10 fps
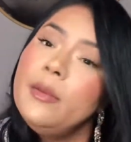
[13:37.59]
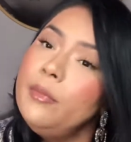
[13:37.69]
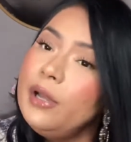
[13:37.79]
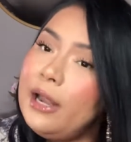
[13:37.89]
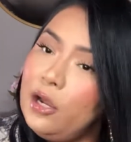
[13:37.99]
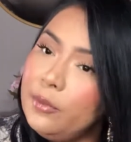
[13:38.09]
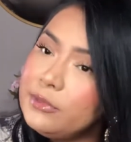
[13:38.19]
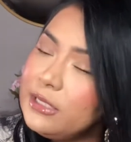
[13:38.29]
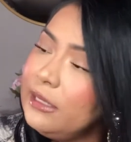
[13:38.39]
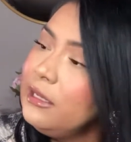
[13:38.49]
but I
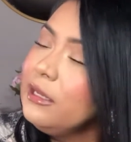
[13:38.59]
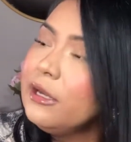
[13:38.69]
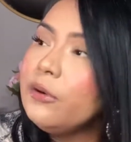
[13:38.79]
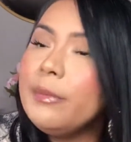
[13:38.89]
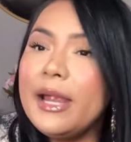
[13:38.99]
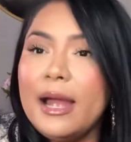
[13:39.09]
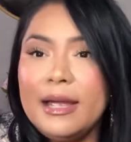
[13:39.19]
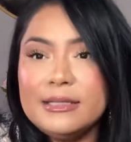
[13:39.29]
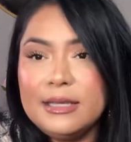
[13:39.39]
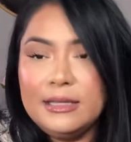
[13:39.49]
love taking care of my eyes,